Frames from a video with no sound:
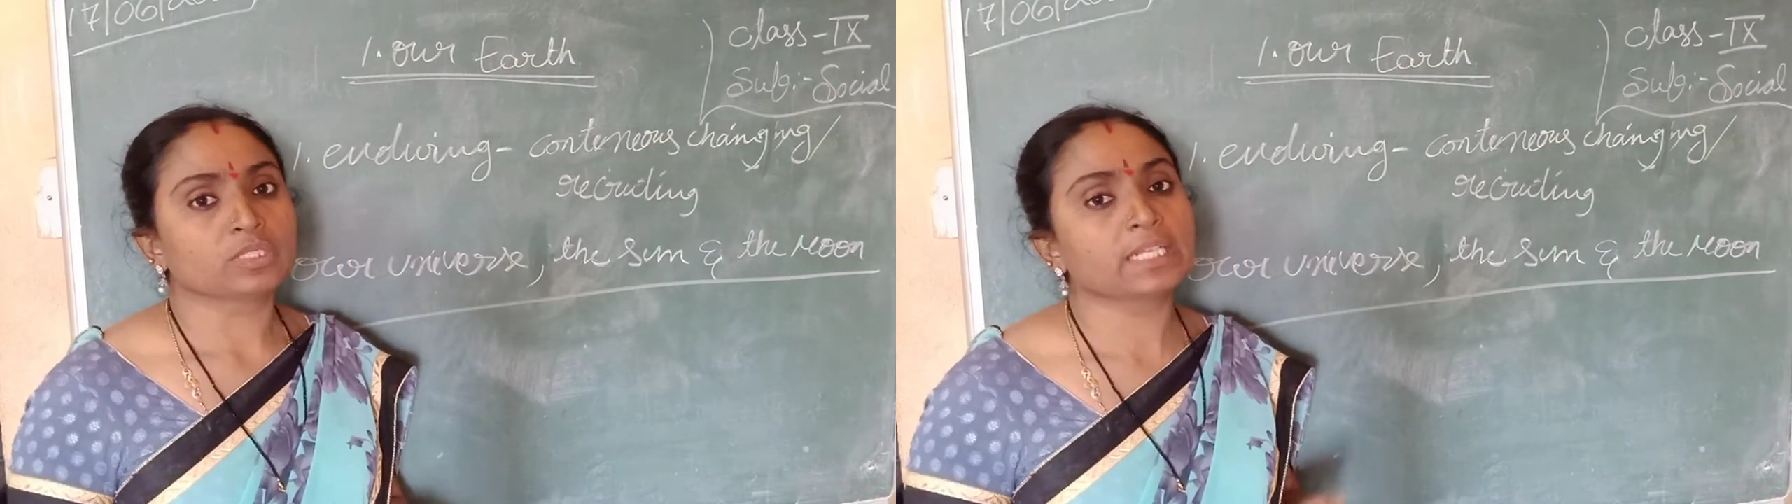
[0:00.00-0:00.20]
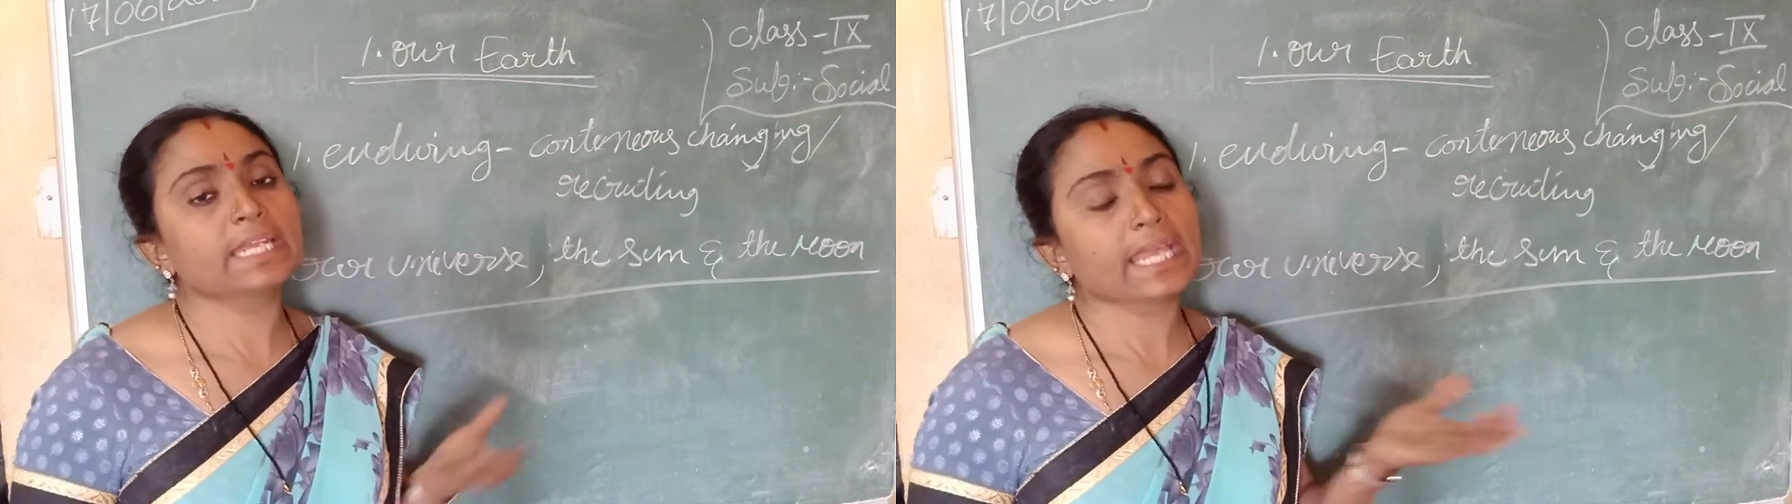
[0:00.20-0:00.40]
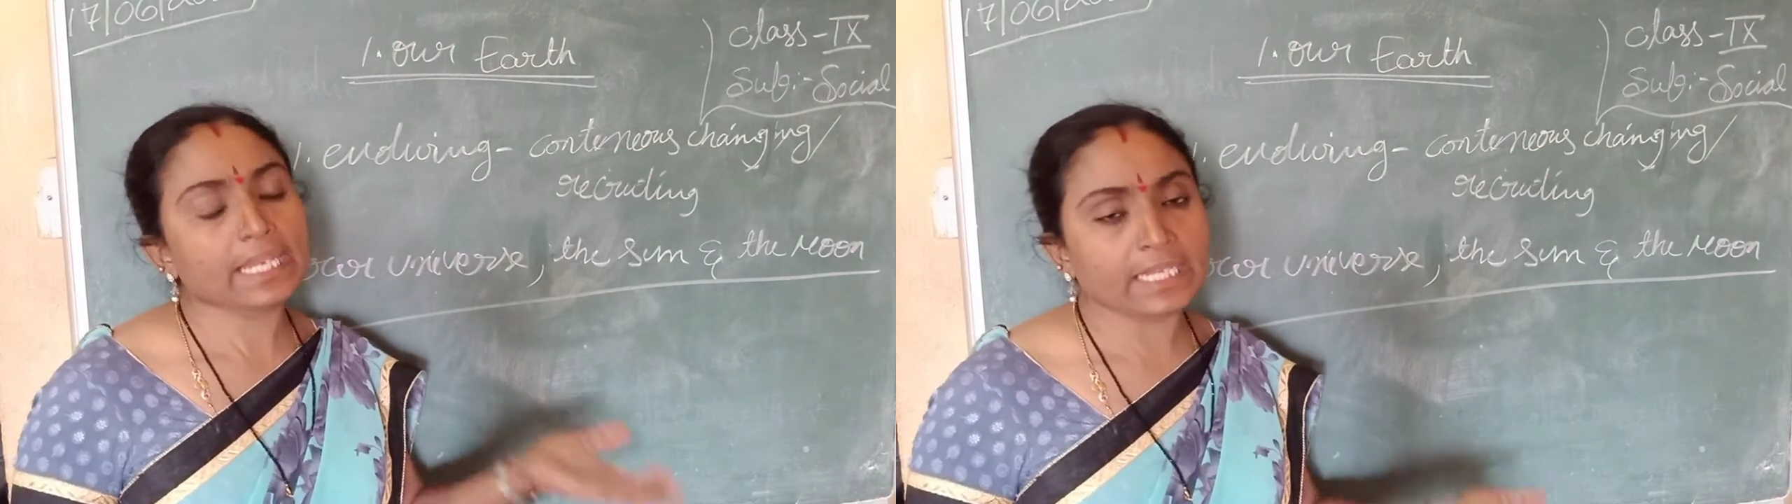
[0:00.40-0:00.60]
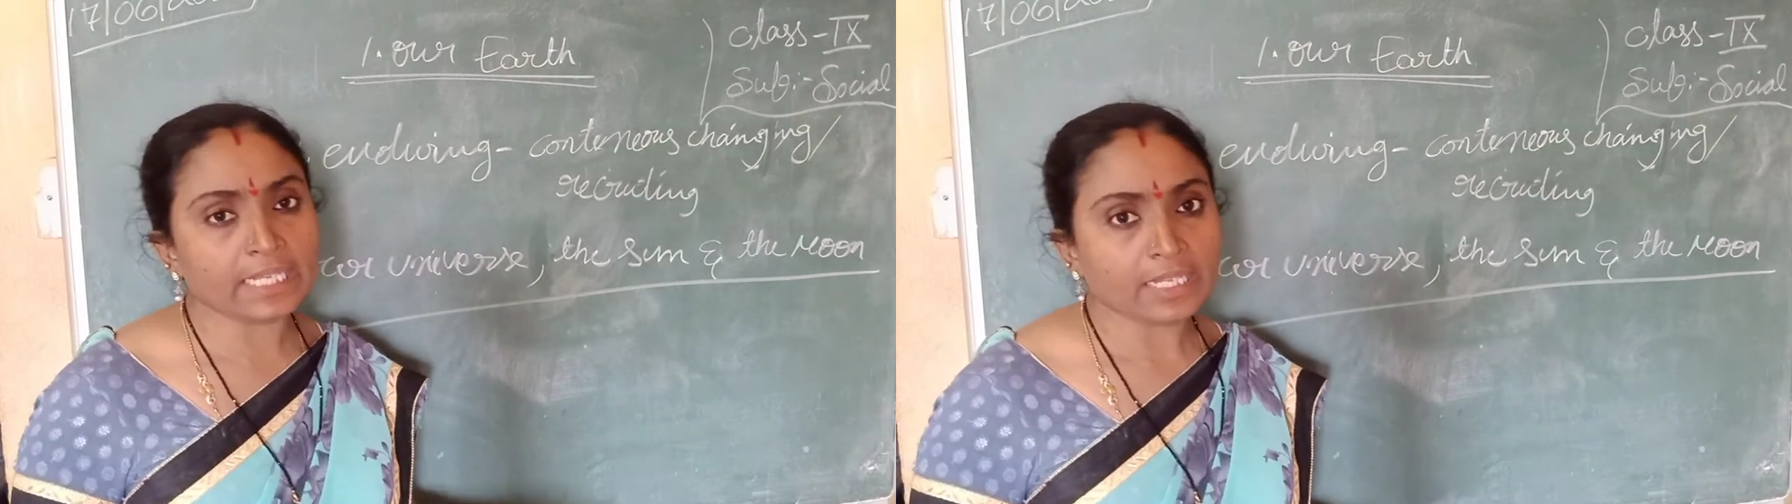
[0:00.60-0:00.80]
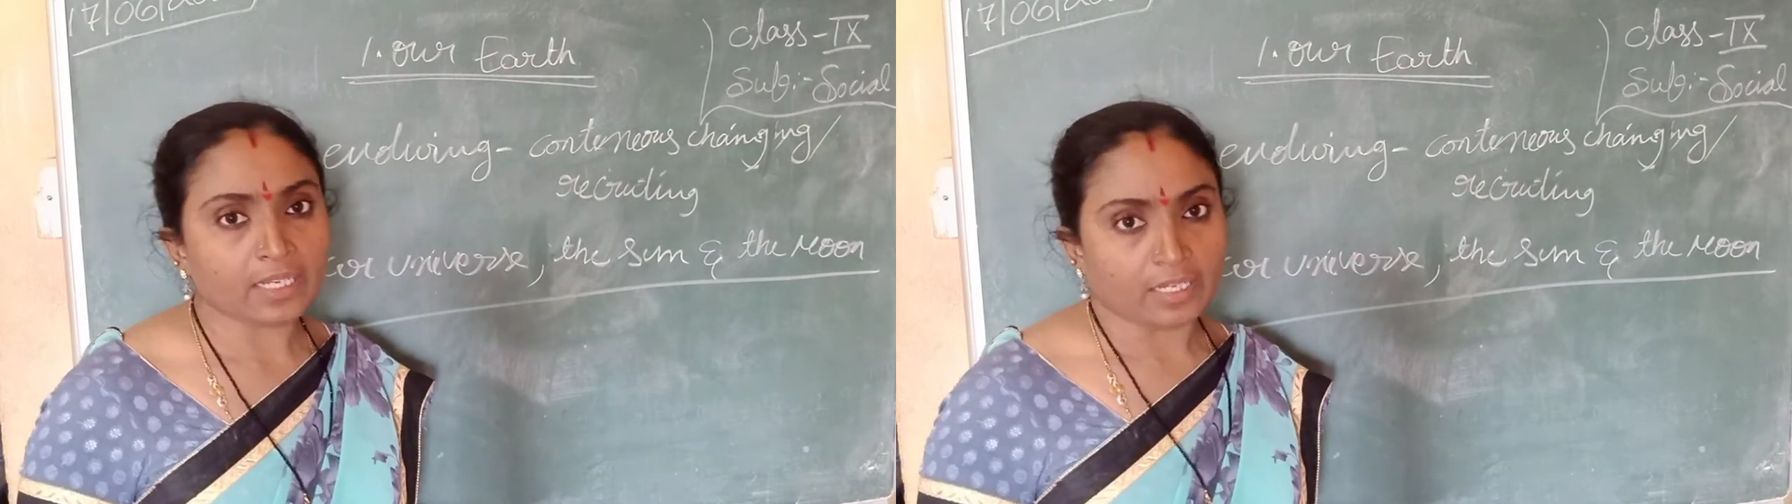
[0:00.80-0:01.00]
daily
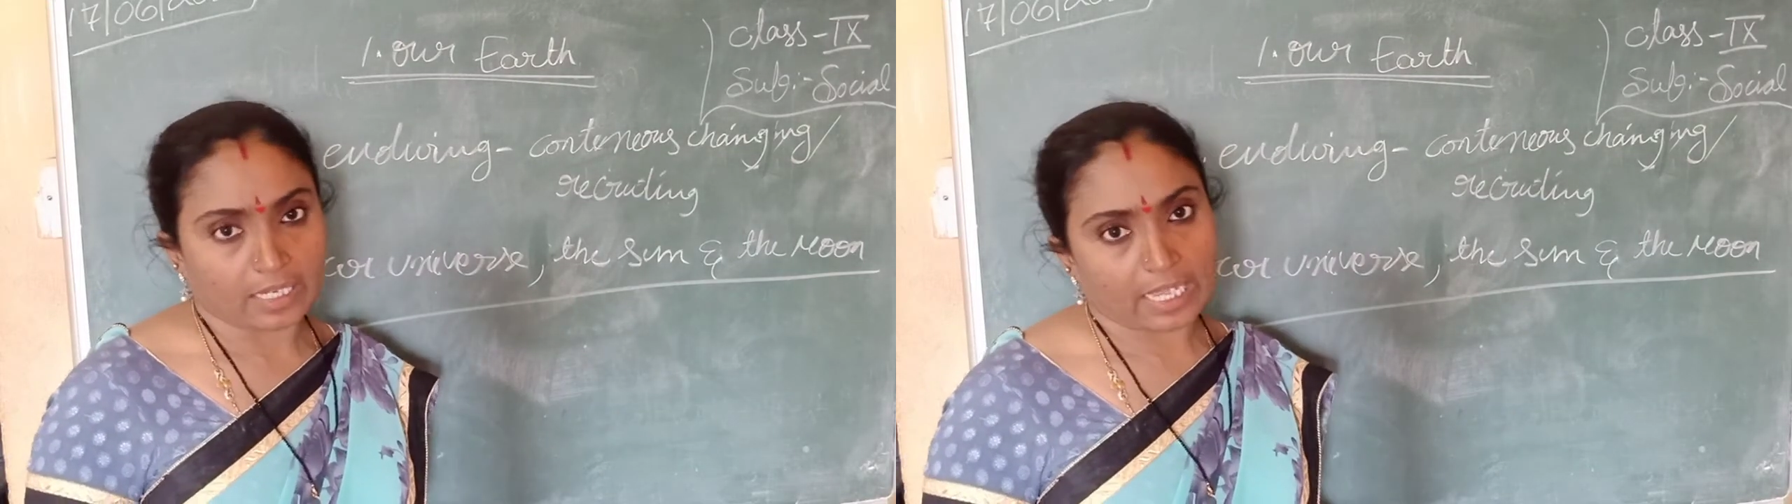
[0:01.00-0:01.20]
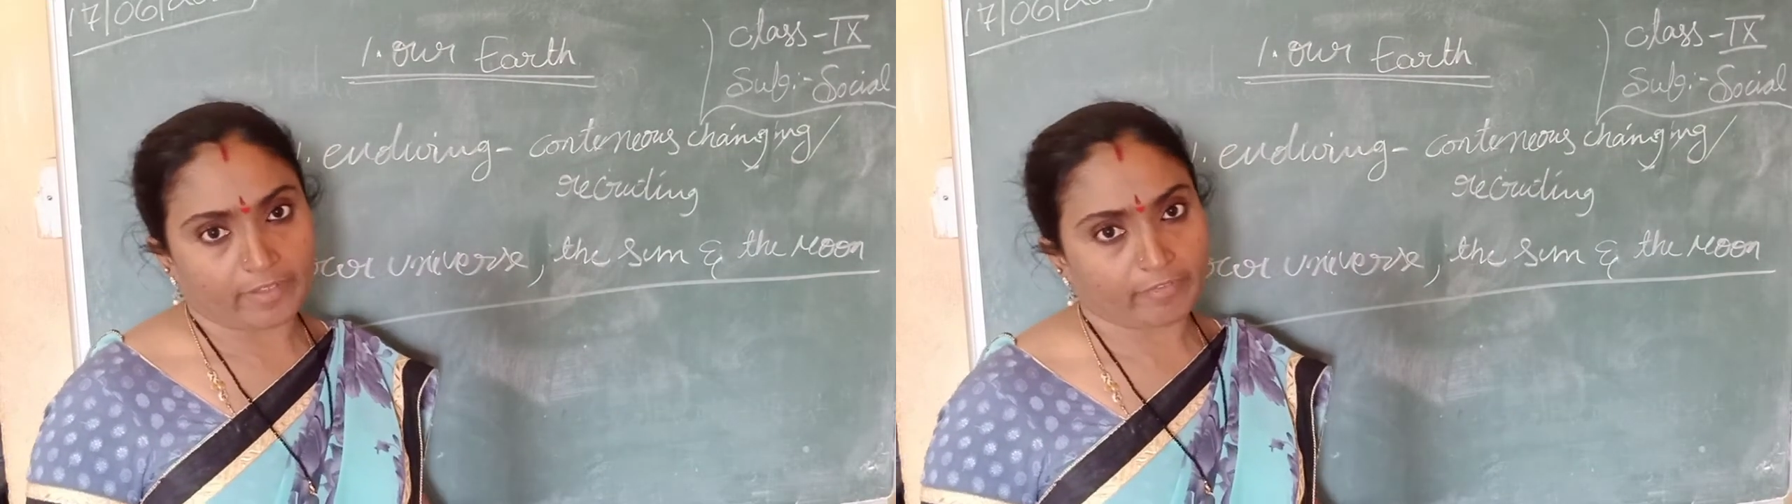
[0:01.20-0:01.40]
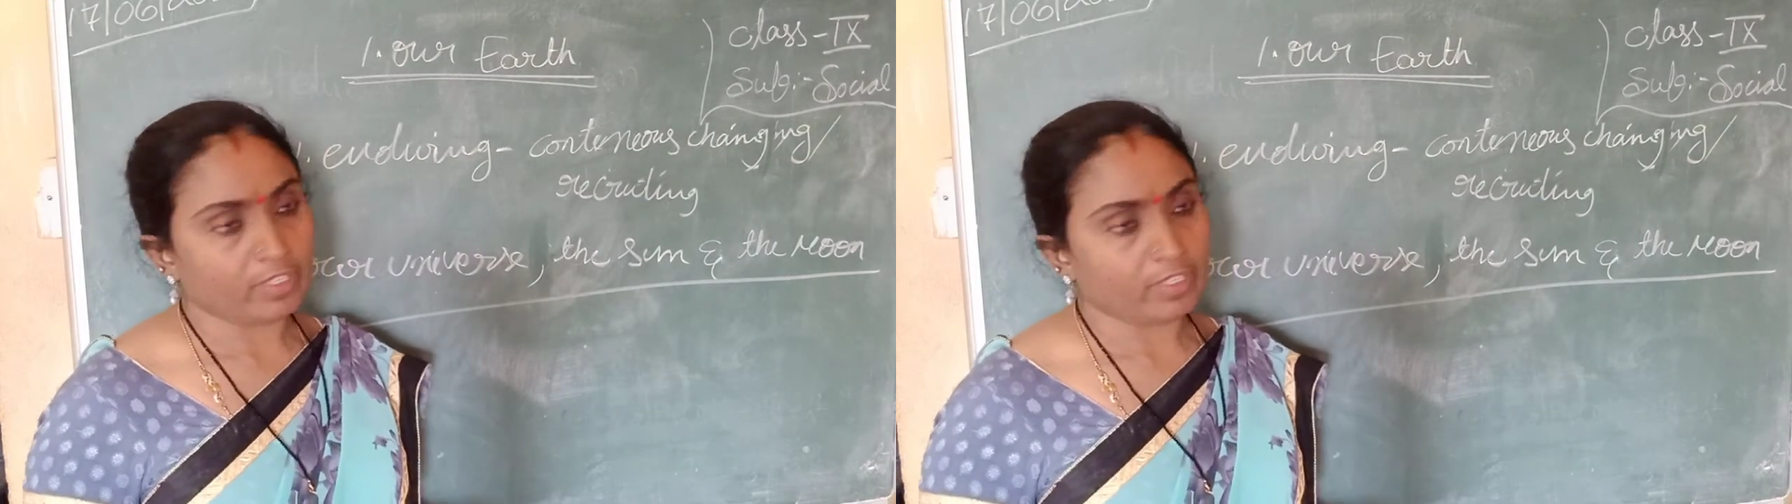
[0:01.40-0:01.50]
life.